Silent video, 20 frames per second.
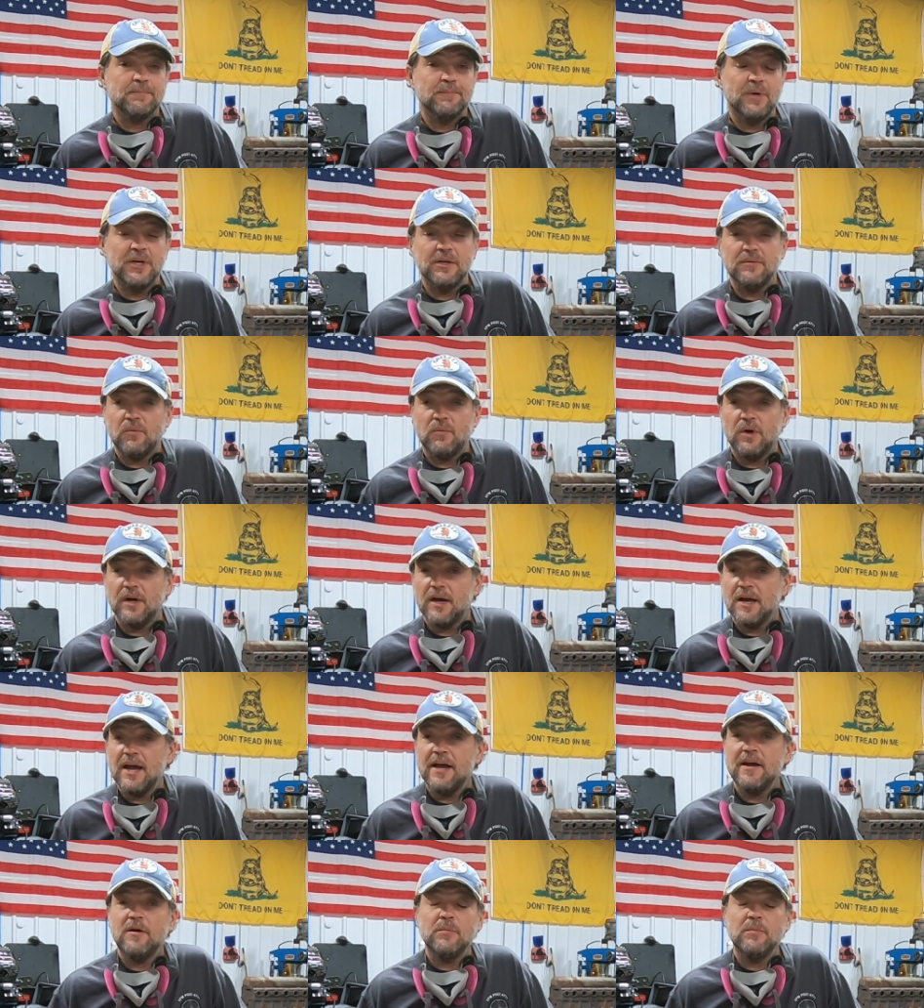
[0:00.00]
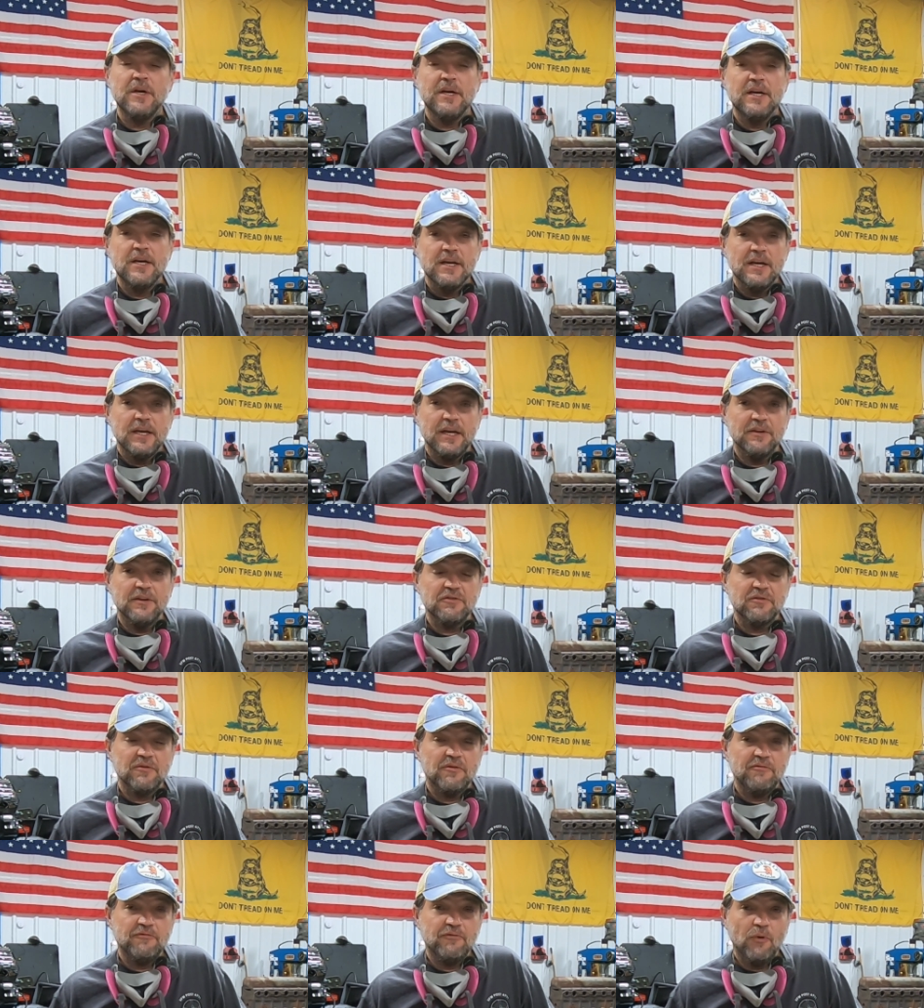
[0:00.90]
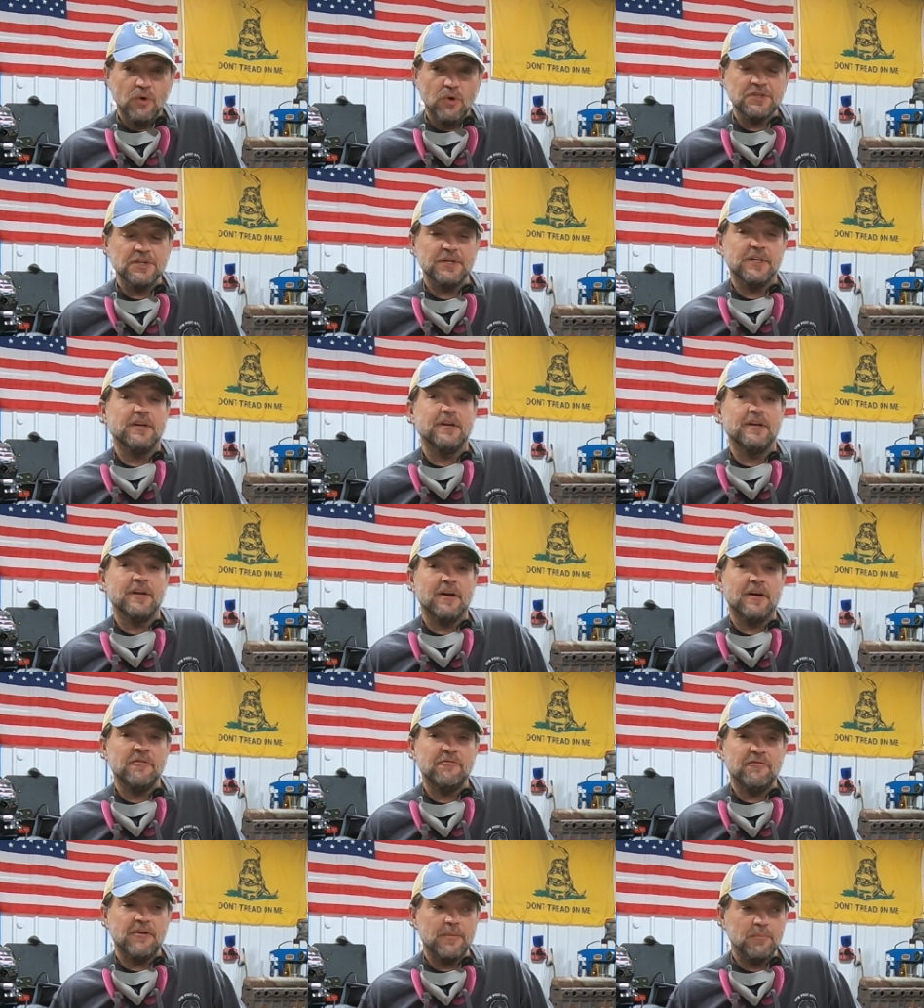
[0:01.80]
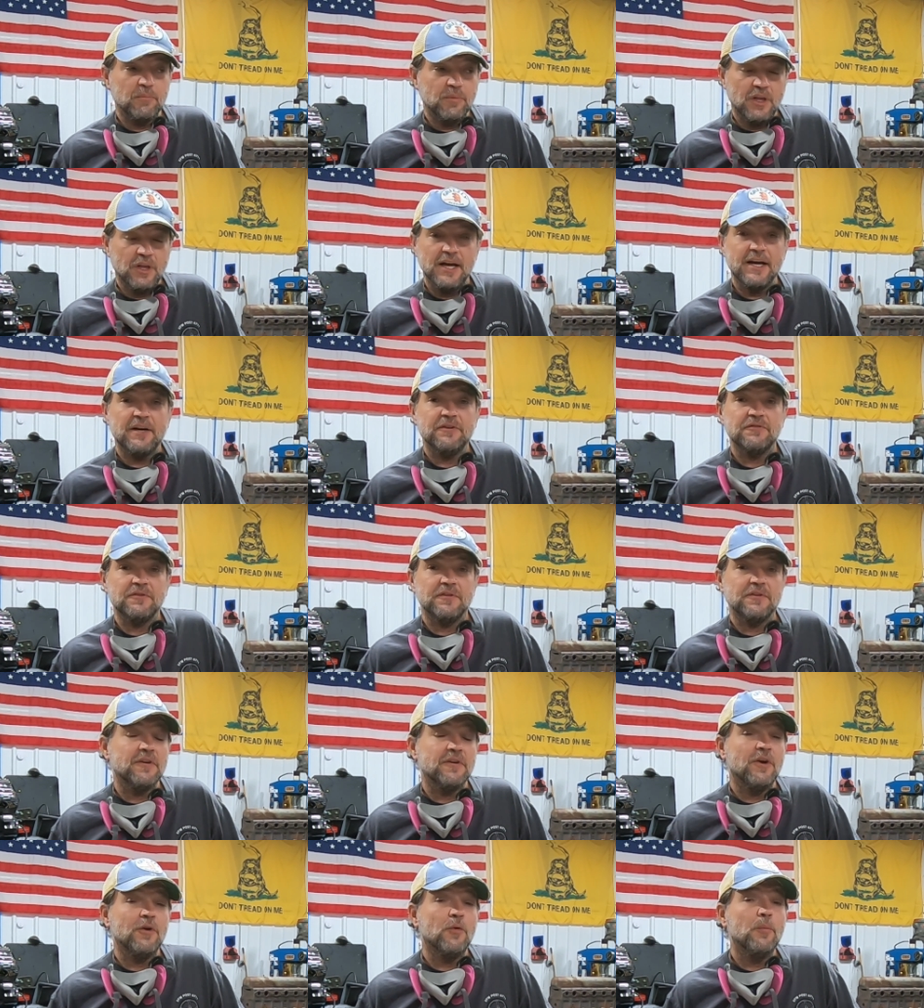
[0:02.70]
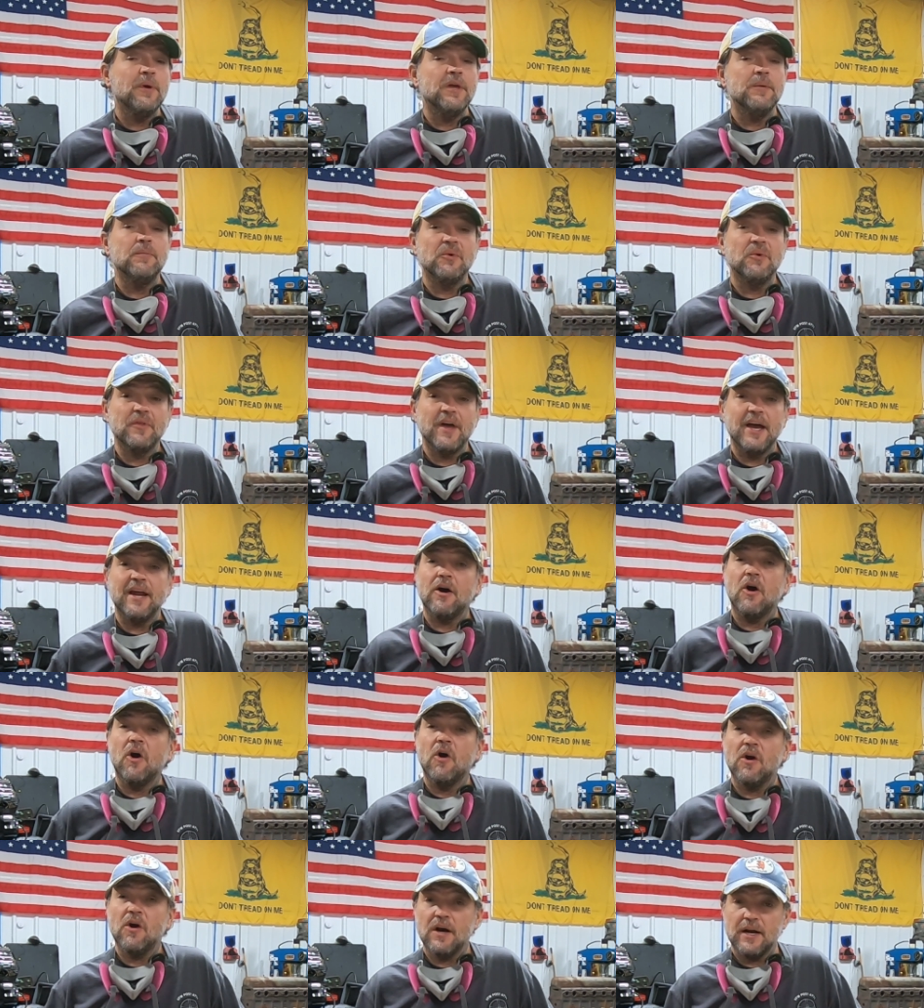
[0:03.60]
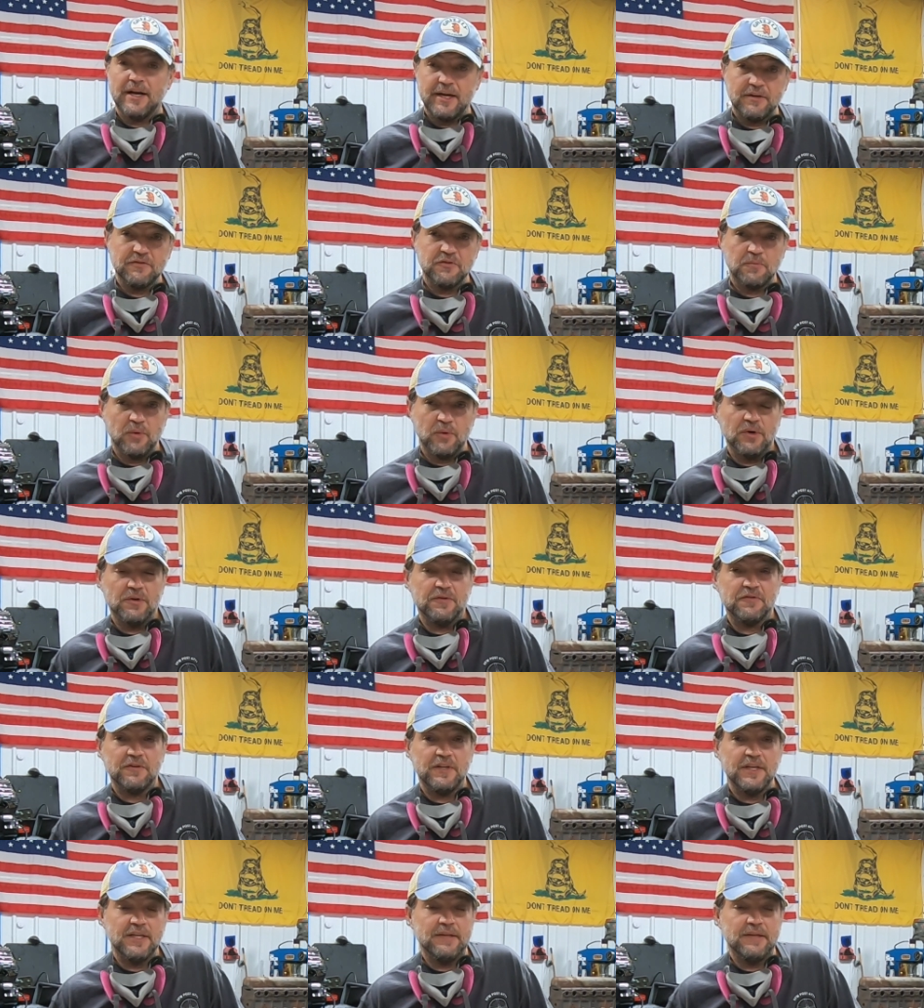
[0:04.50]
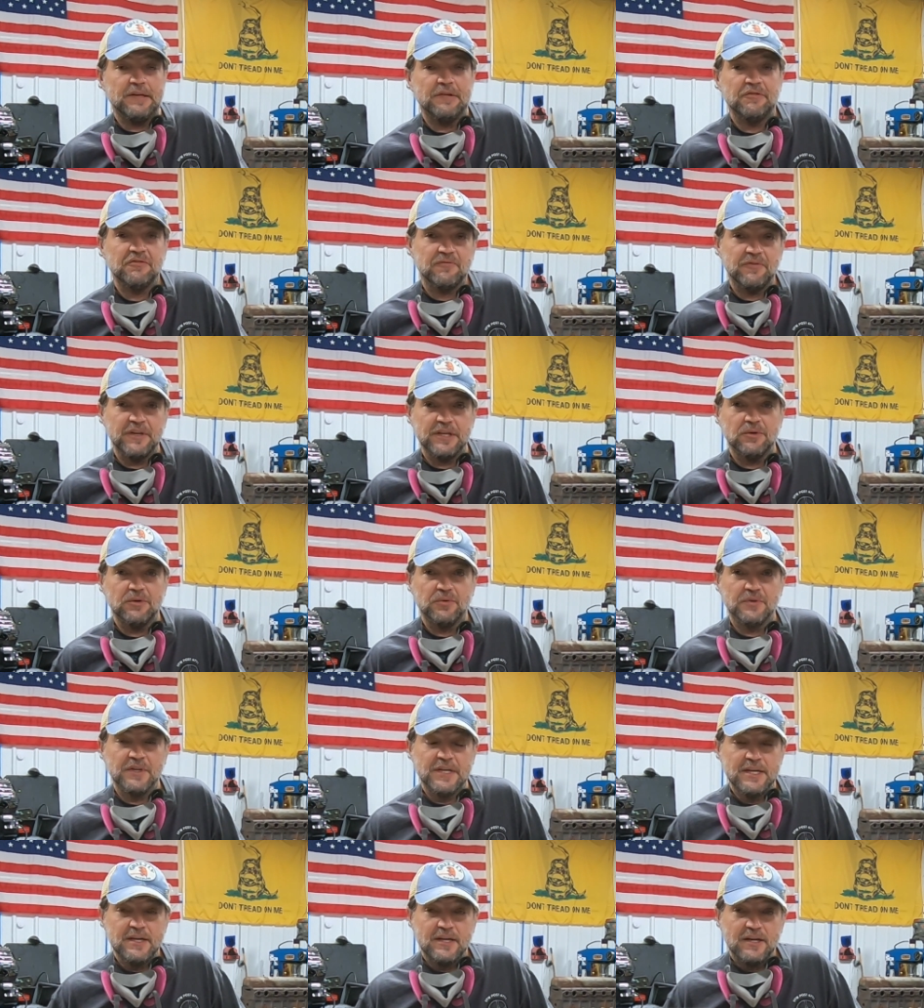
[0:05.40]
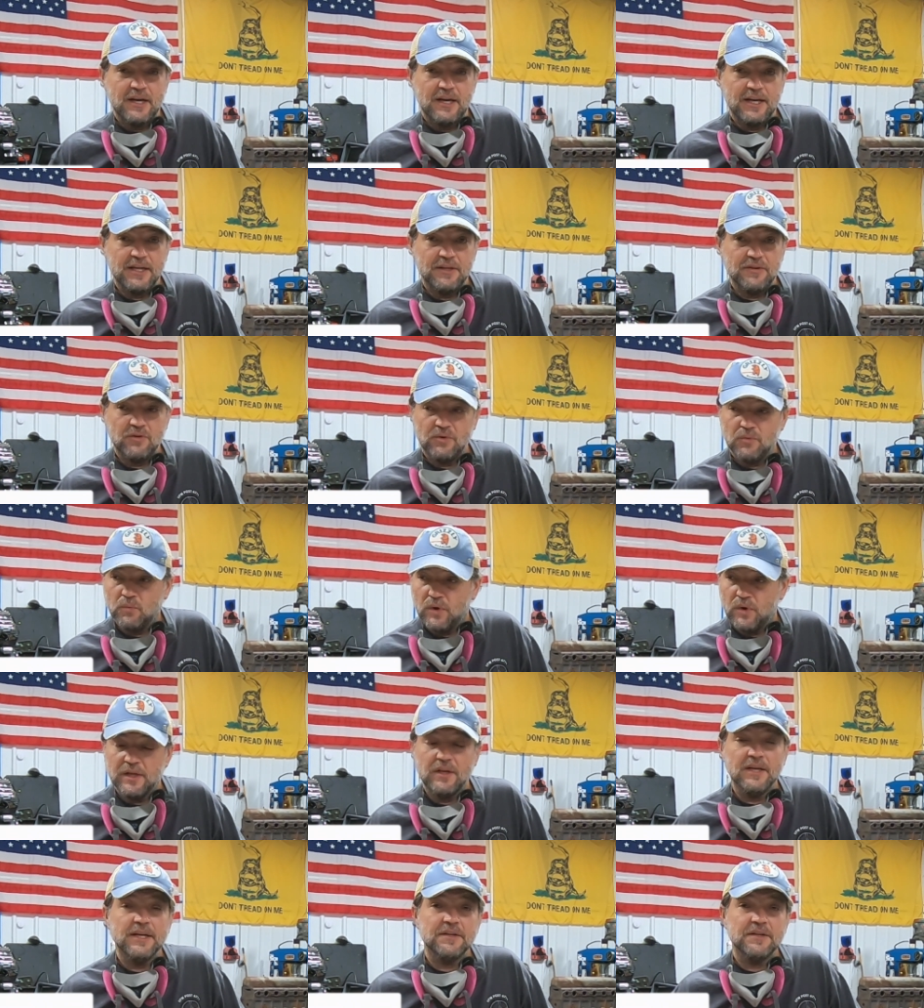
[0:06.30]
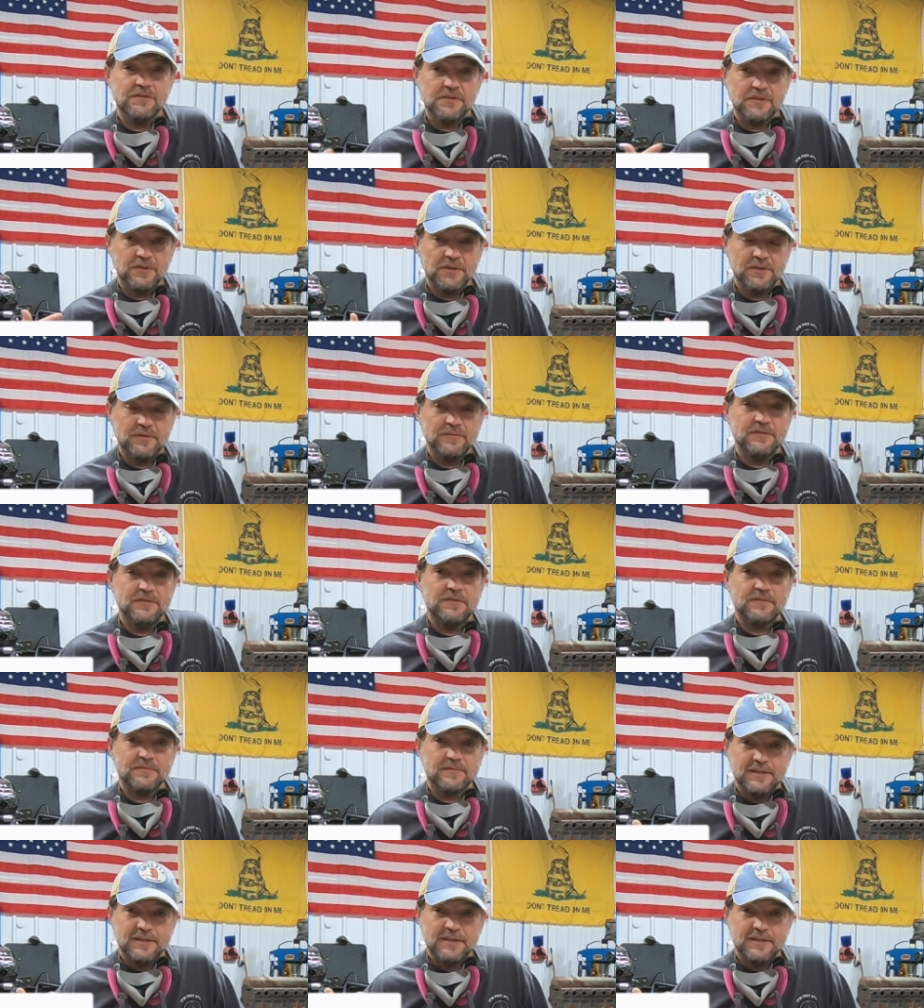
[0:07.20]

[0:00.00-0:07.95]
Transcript: but what I am is fortunate enough, I'm blessed to know people that are experts in this field and they're willing to